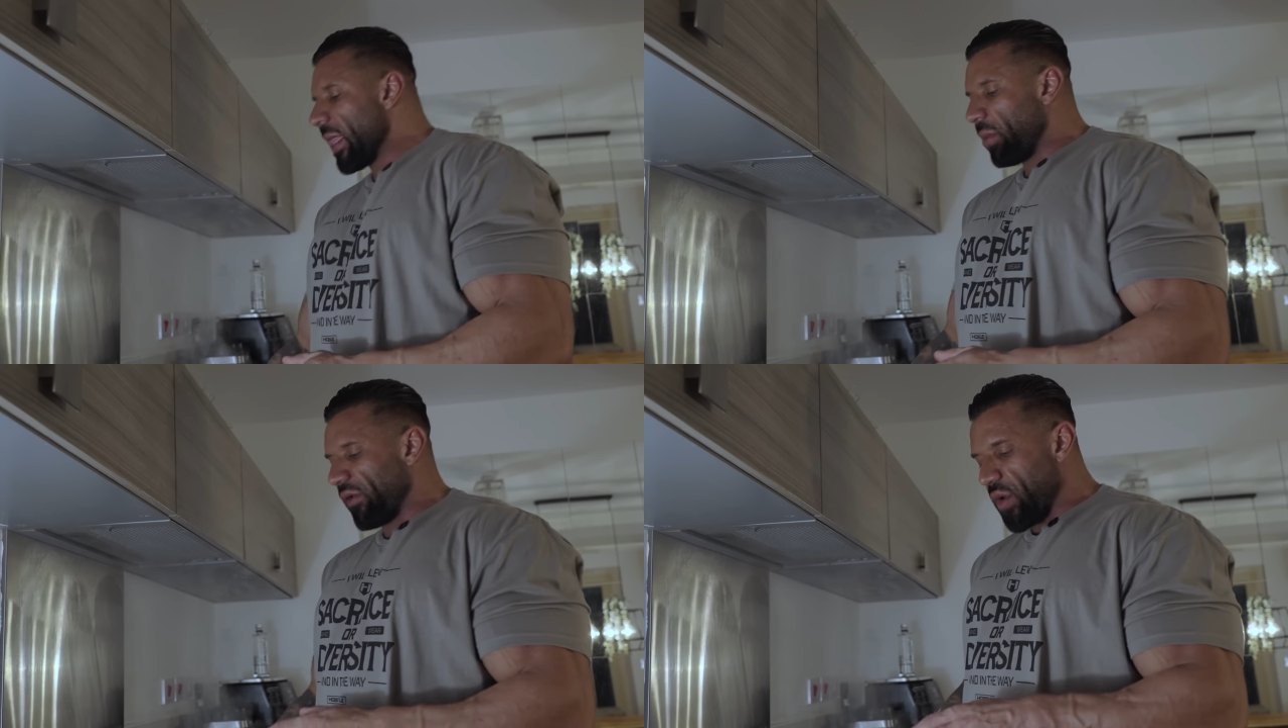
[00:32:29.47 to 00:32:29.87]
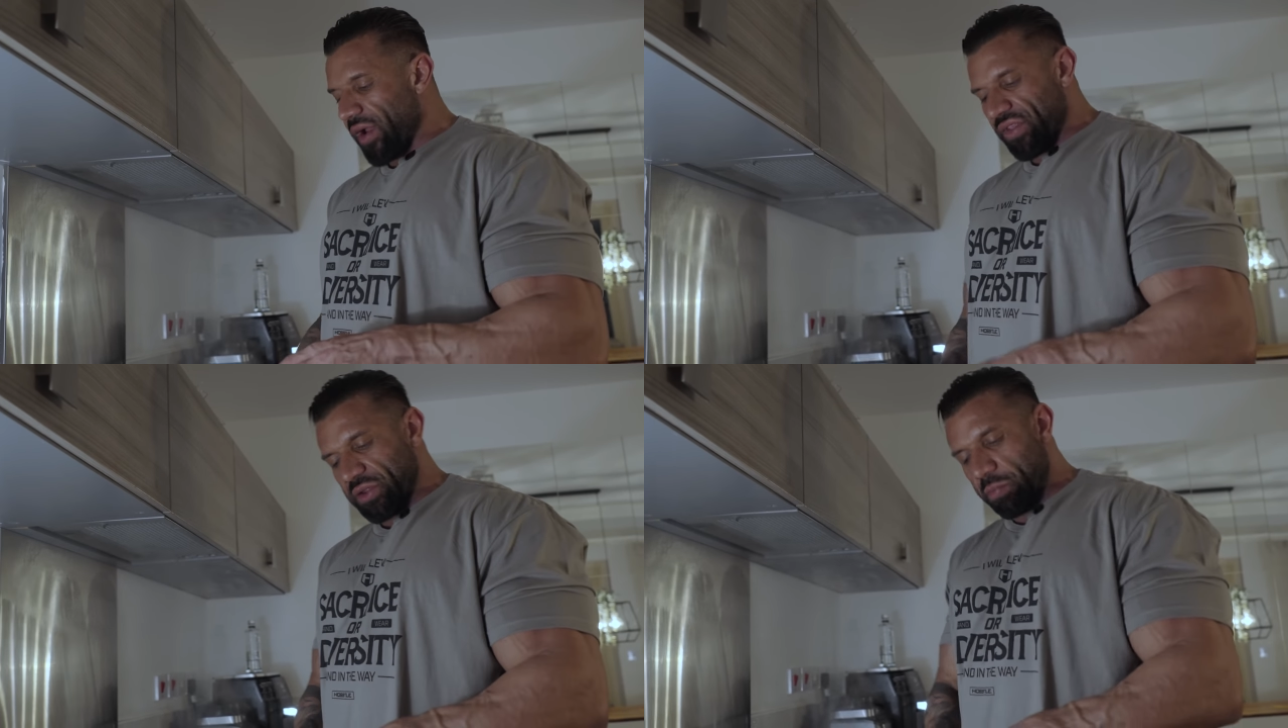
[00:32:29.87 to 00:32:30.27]
But if you
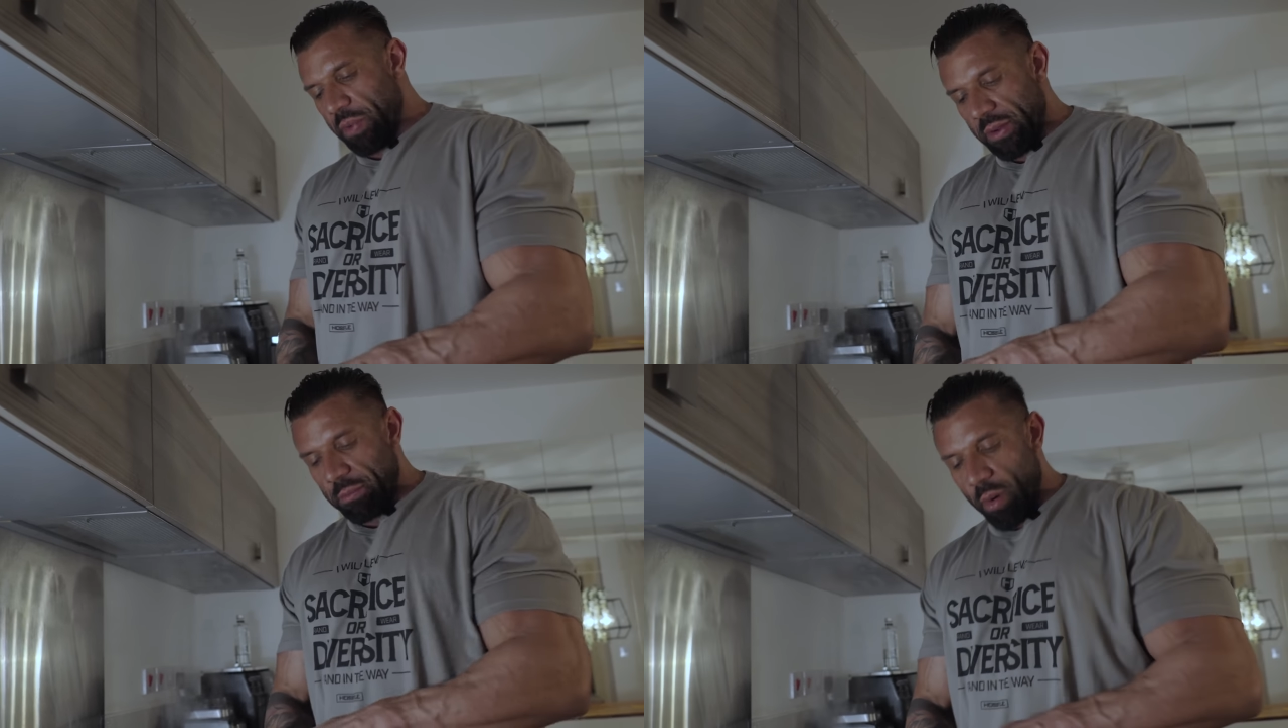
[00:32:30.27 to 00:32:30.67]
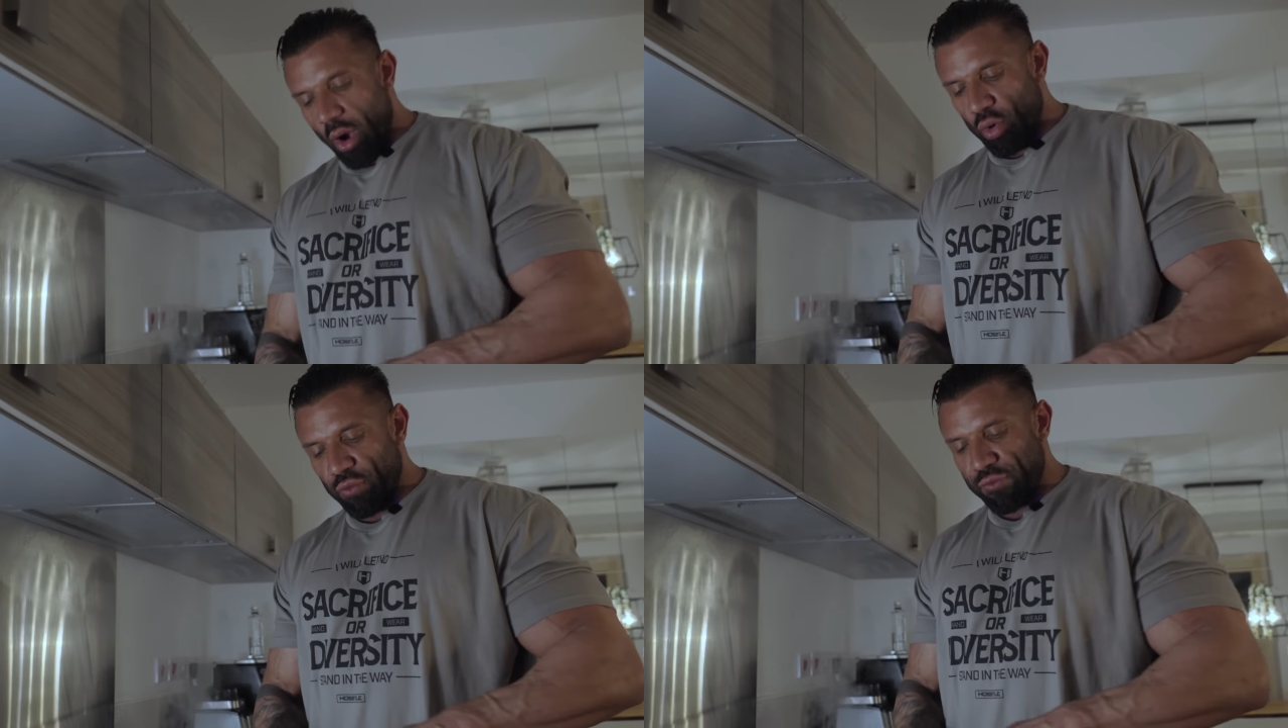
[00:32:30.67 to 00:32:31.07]
have this big
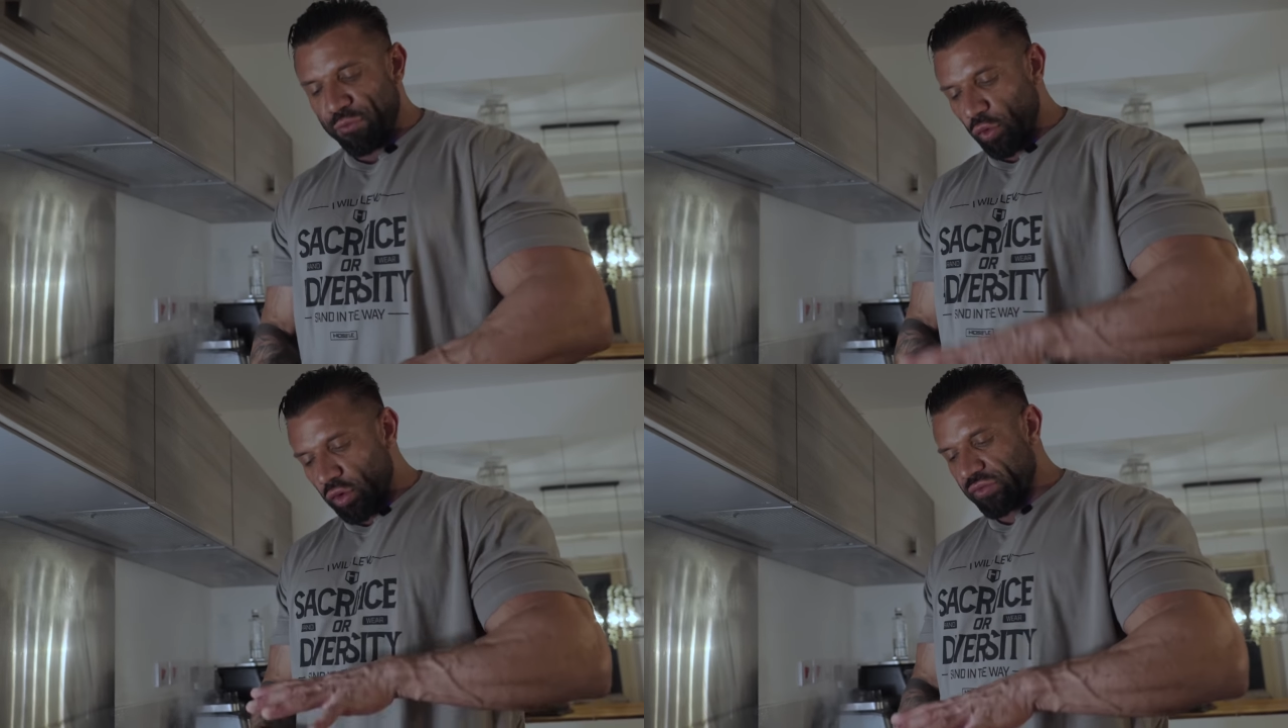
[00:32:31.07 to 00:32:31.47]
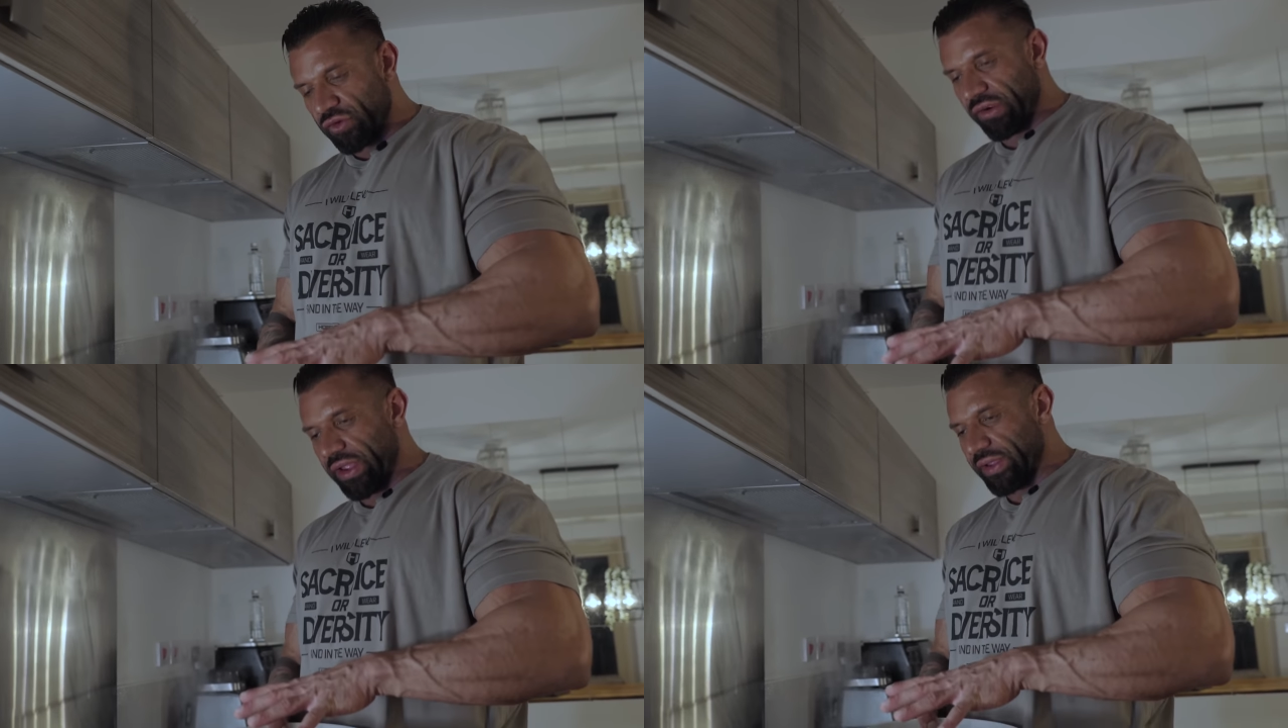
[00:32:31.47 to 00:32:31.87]
bowl full of
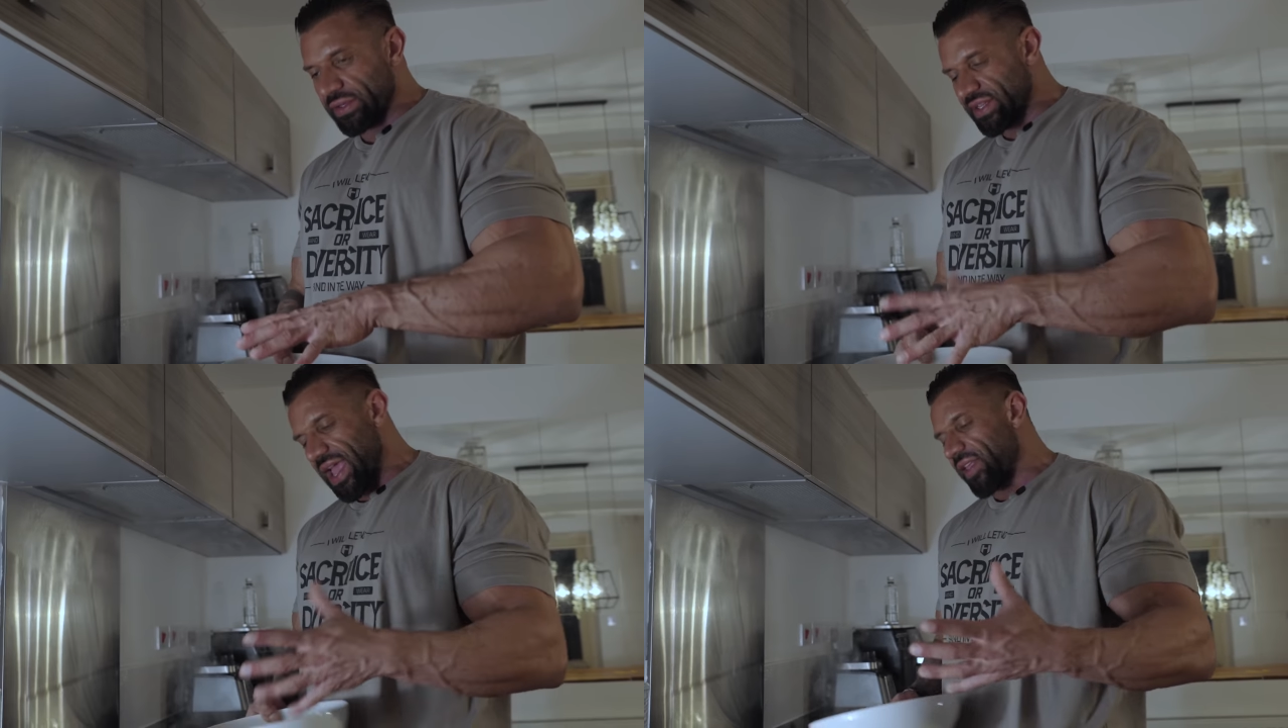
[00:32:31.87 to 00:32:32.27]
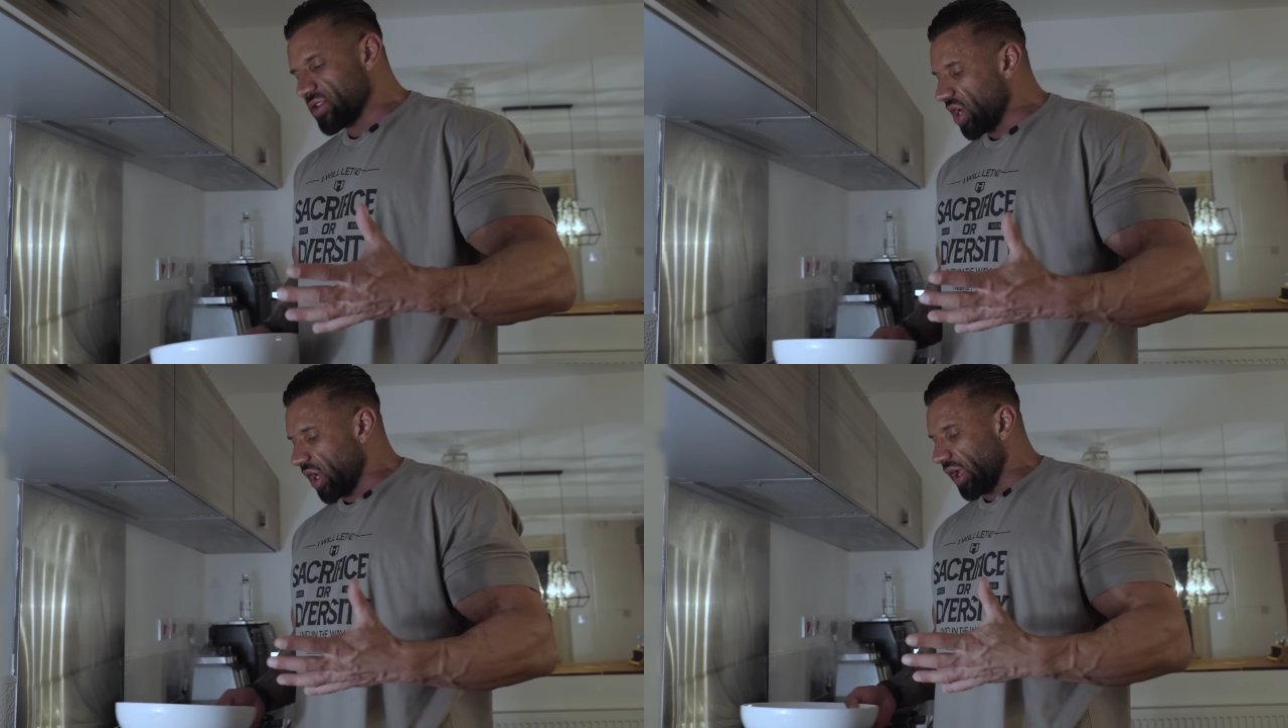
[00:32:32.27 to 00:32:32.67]
greens, yeah,
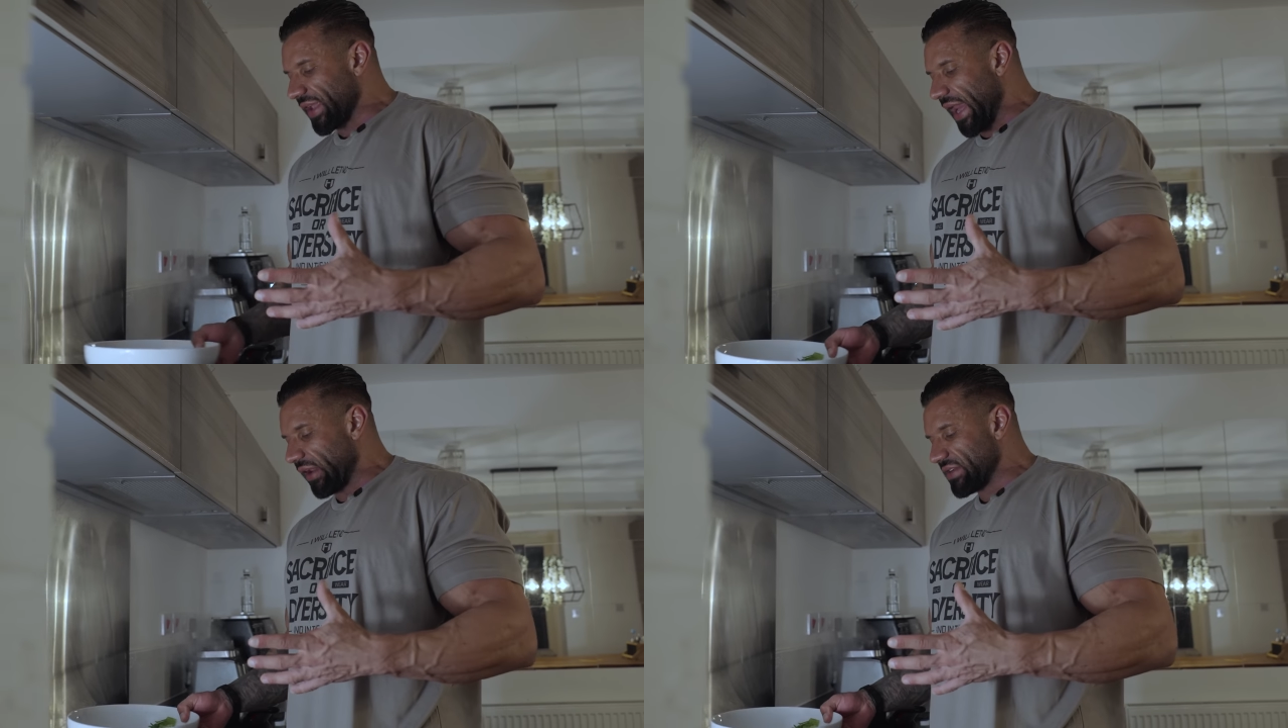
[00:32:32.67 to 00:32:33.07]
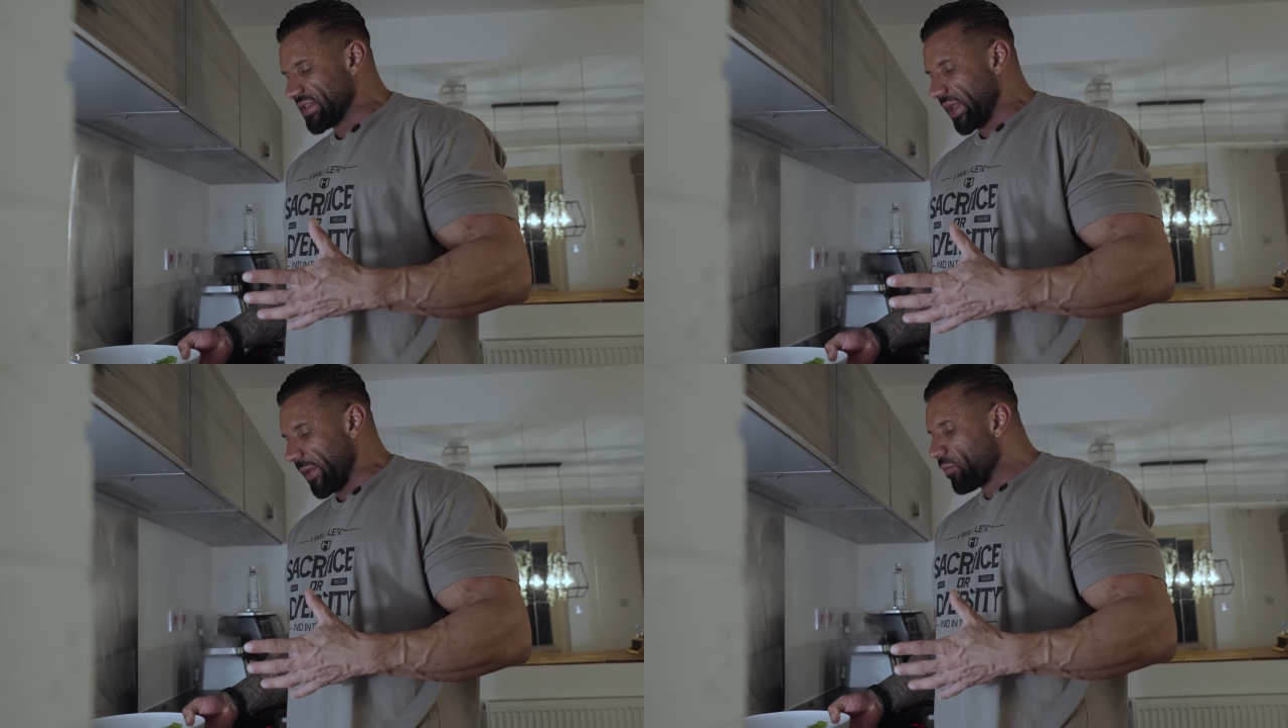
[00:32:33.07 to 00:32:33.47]
there's not a lot of calories
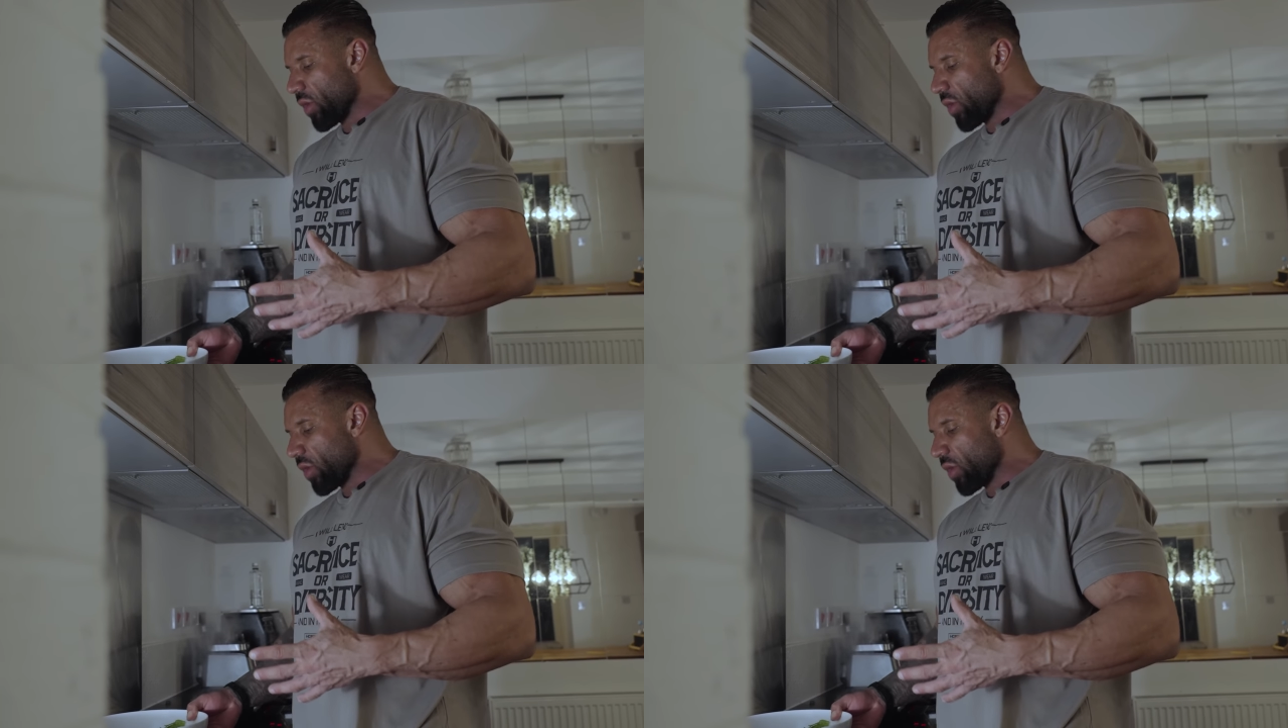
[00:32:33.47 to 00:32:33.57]
in it,